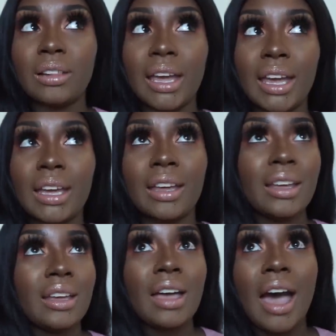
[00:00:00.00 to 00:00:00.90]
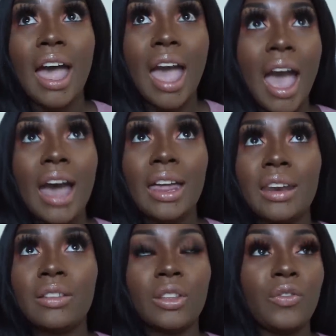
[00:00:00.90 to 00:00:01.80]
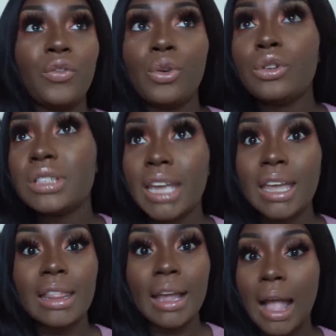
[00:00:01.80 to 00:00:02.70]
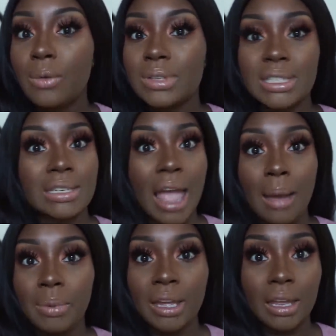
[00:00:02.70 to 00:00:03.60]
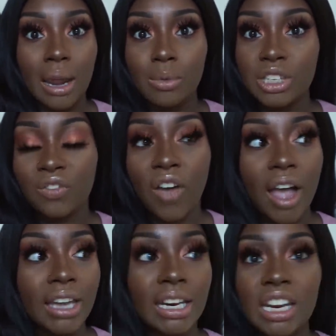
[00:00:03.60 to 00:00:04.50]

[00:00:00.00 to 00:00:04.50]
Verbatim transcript: Like, I had the full day, like I was snapping, and I was fine,